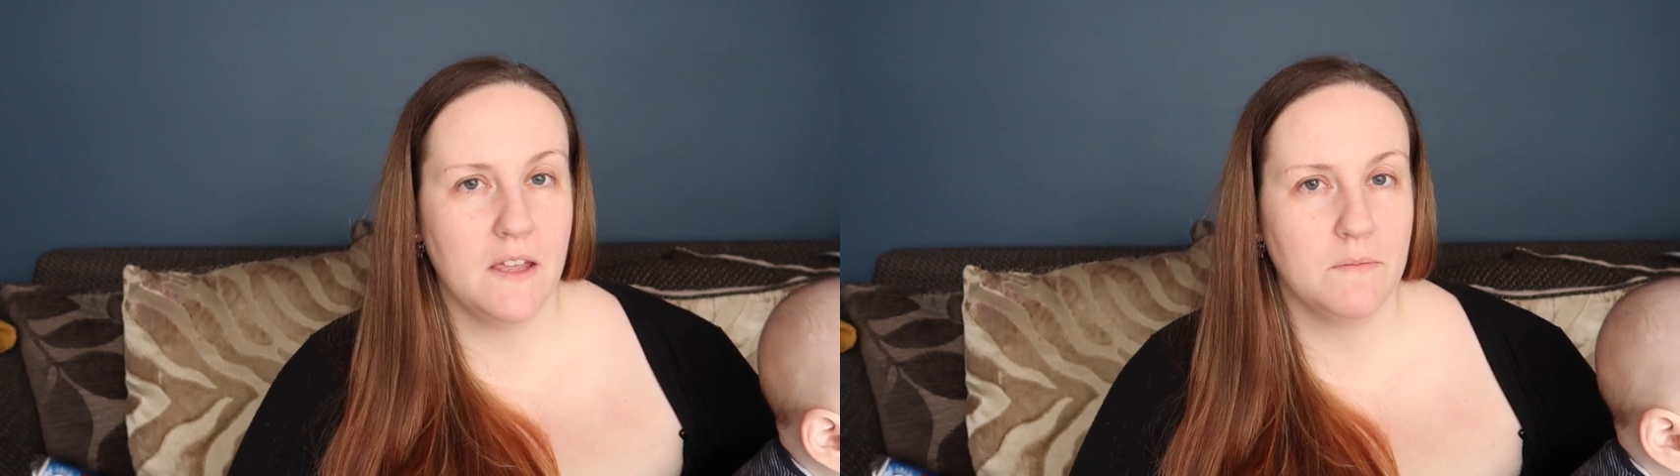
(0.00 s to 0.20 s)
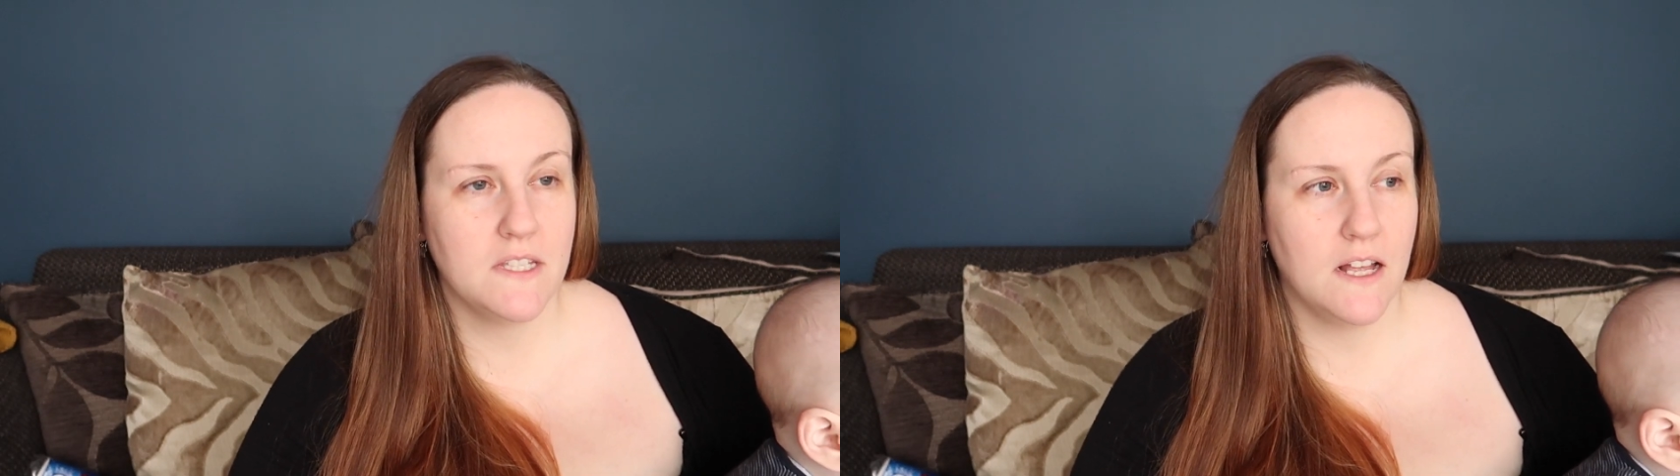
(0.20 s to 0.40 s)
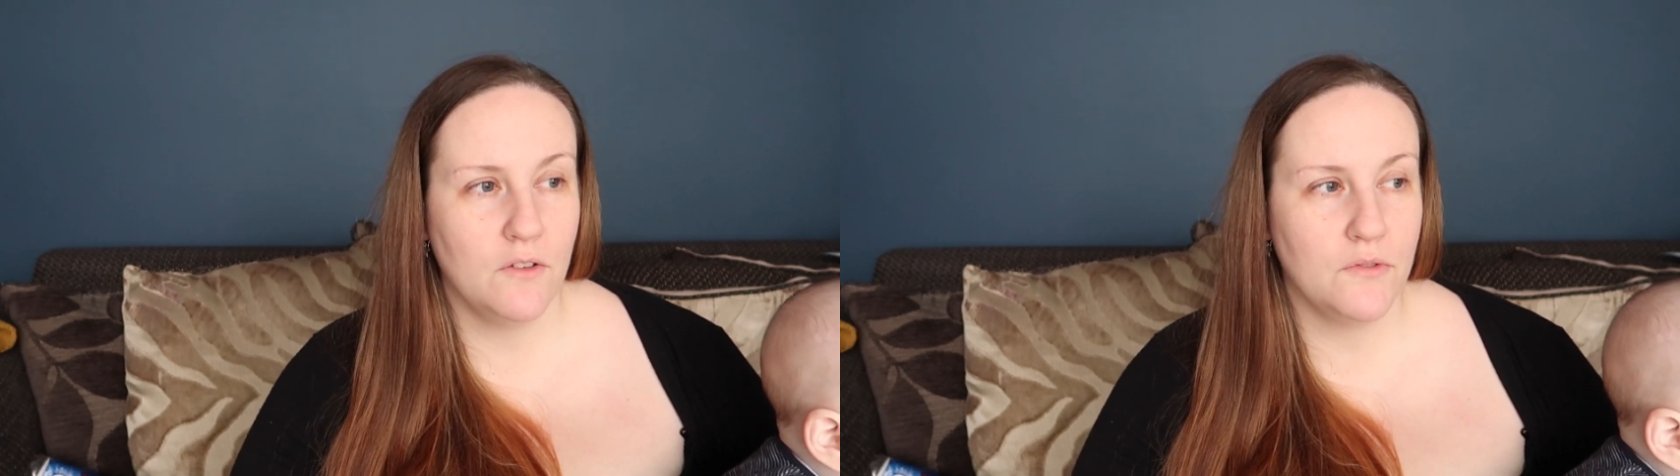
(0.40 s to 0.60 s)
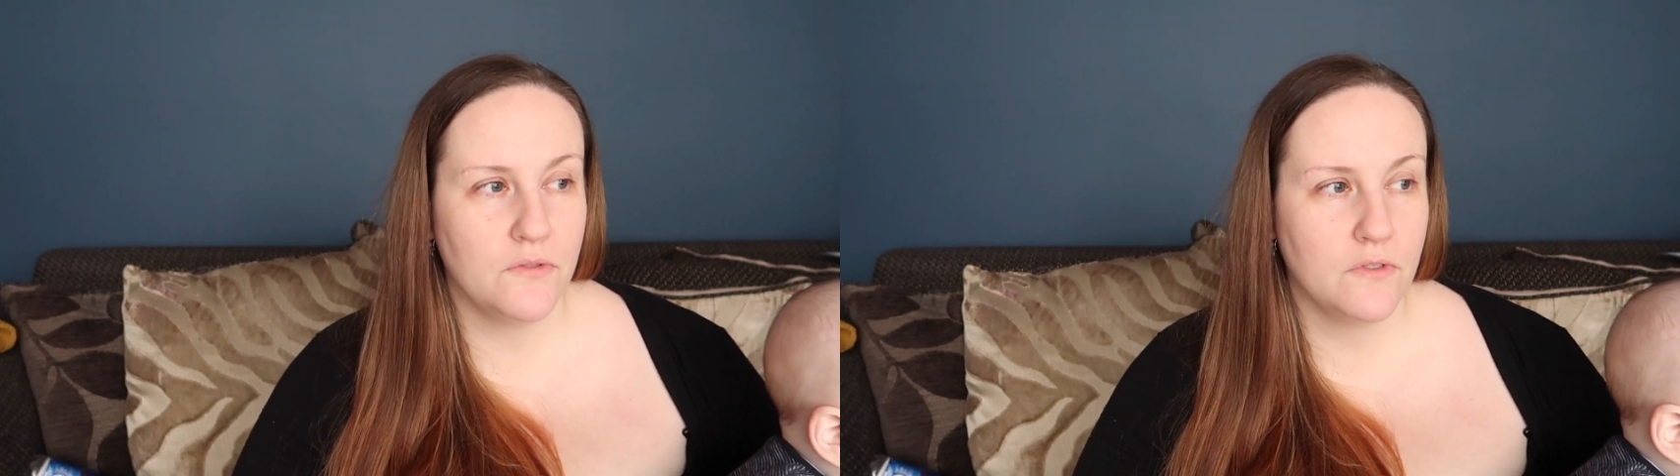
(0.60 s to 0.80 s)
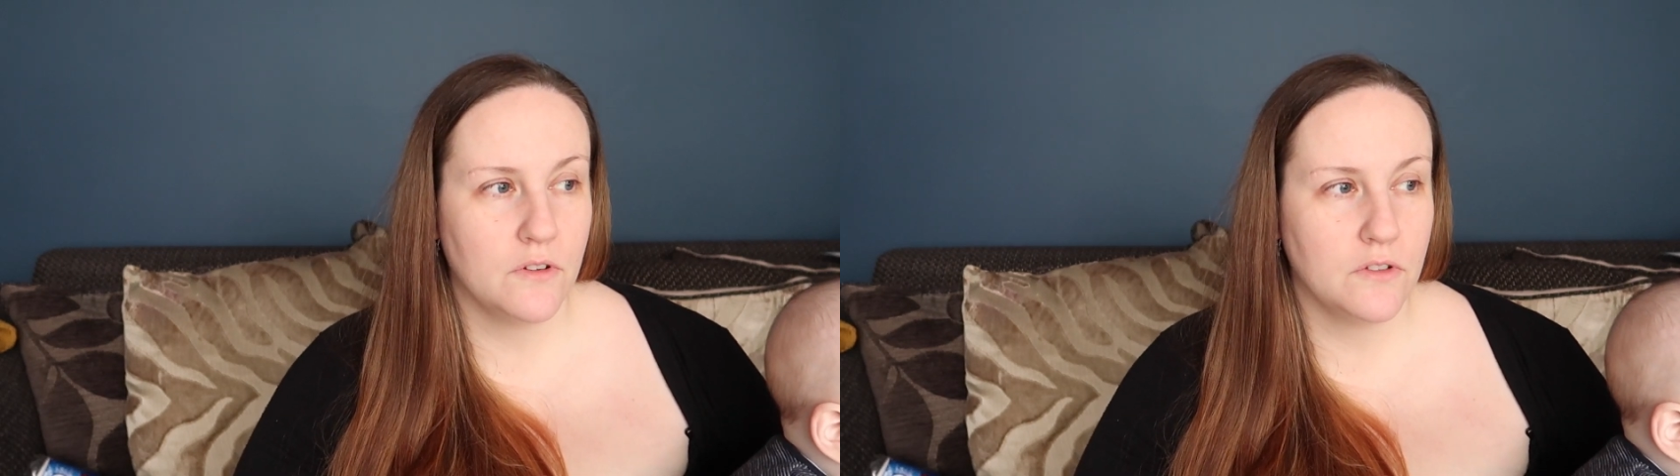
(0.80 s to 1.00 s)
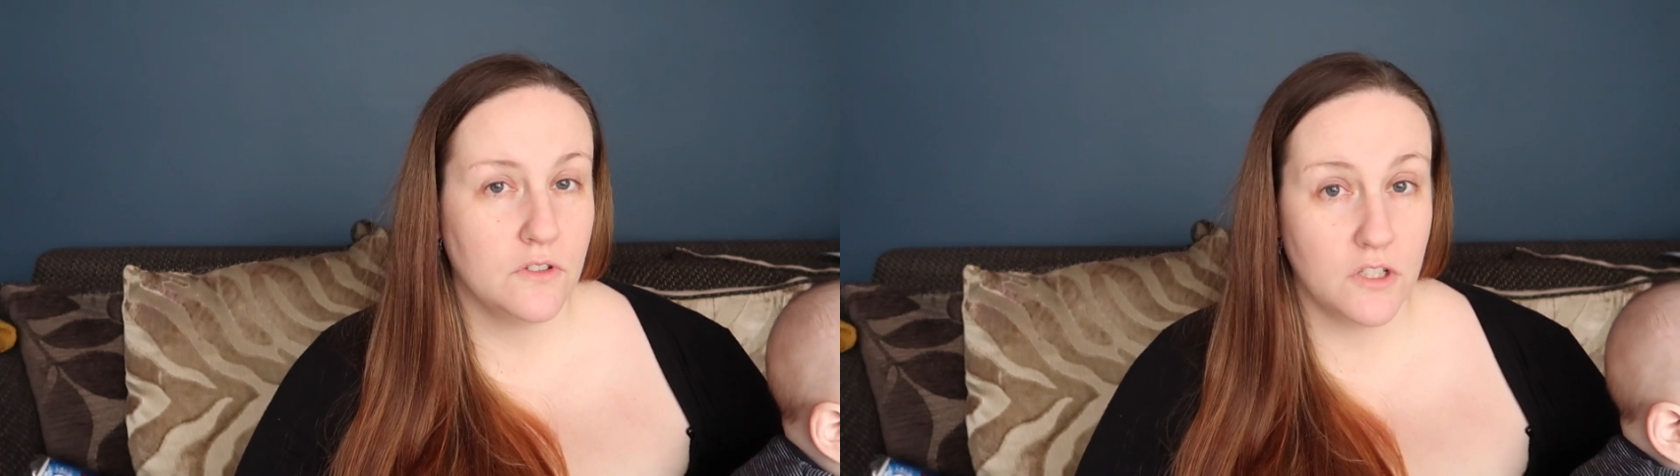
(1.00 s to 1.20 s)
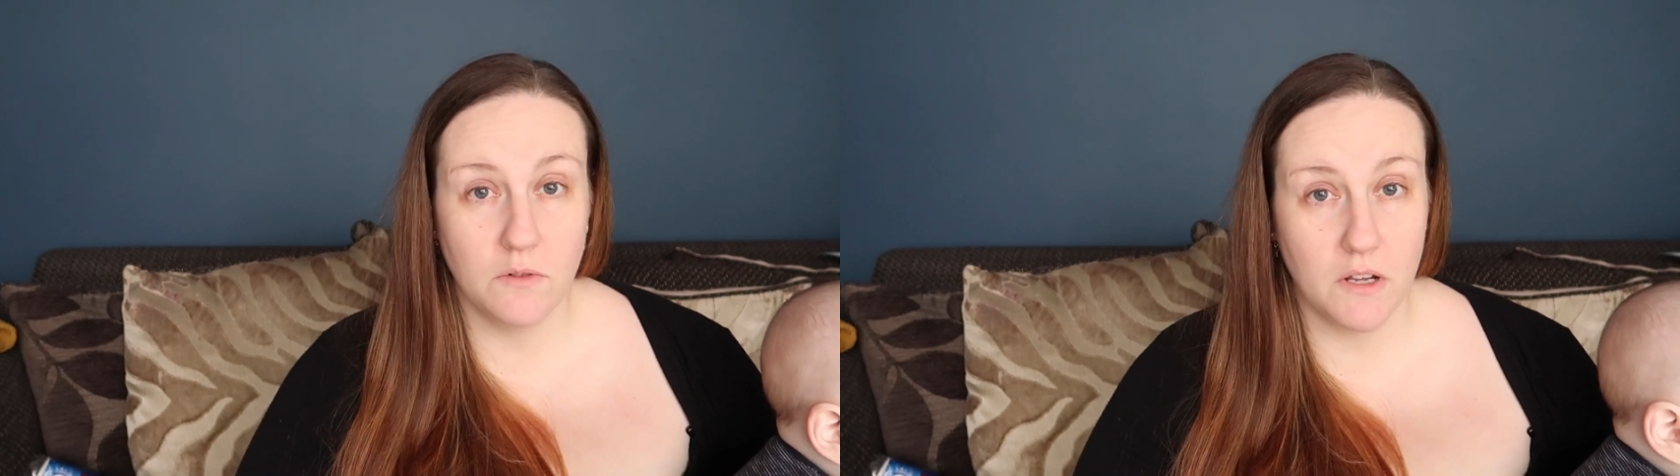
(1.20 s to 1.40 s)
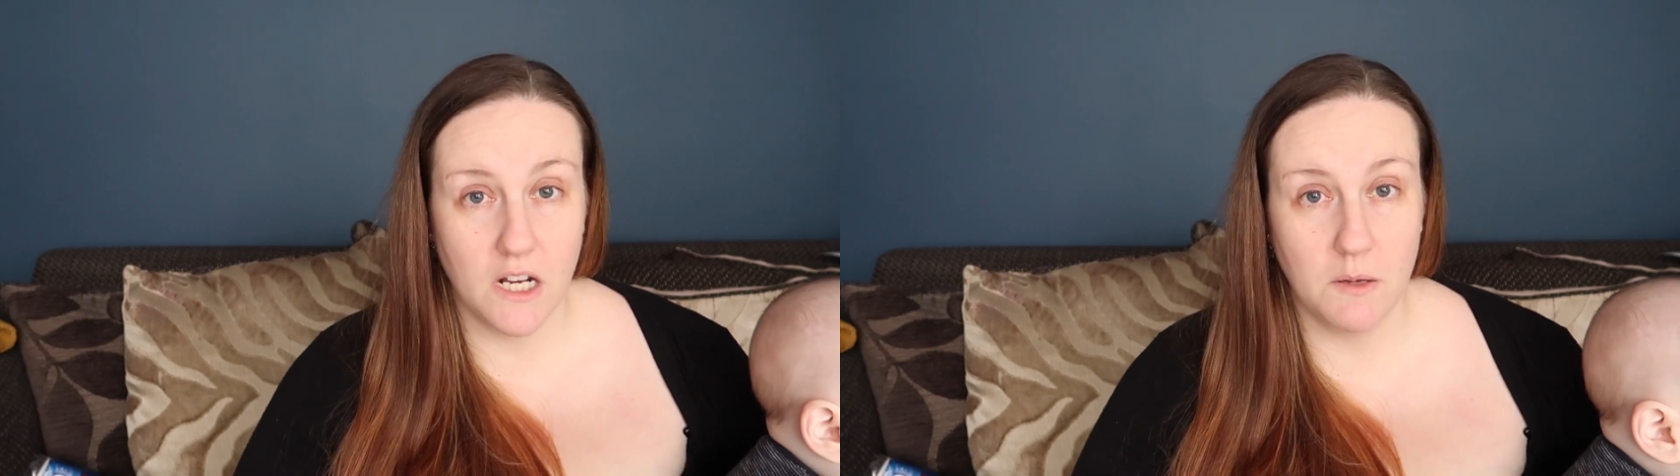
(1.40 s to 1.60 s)
himself
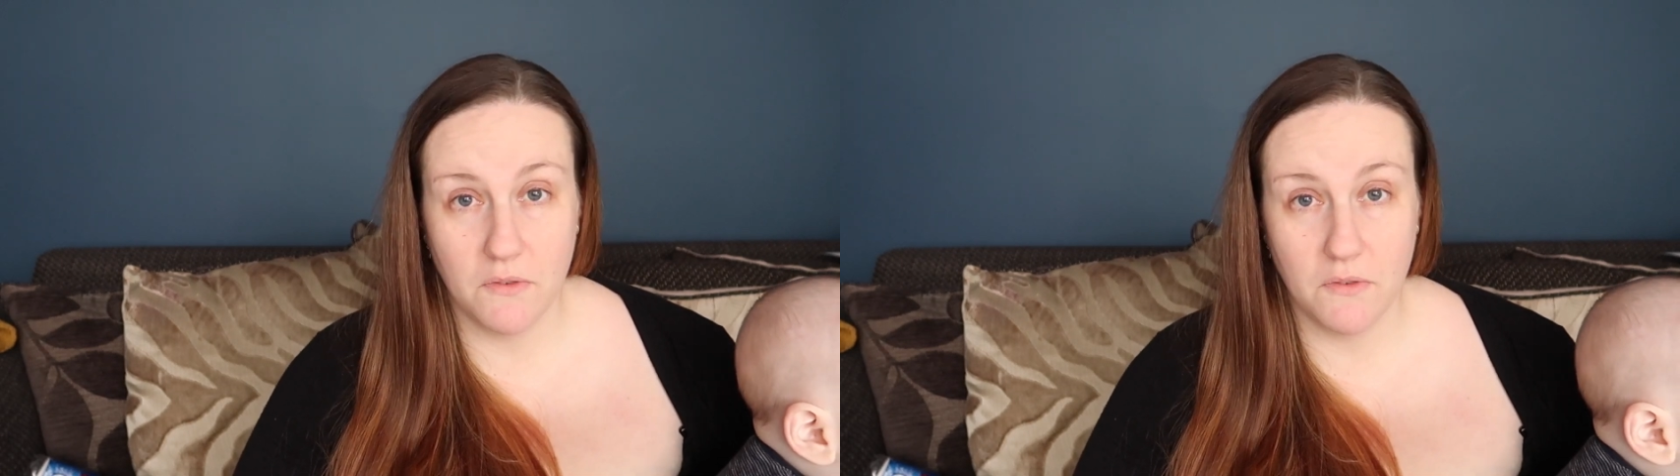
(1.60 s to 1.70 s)
too early.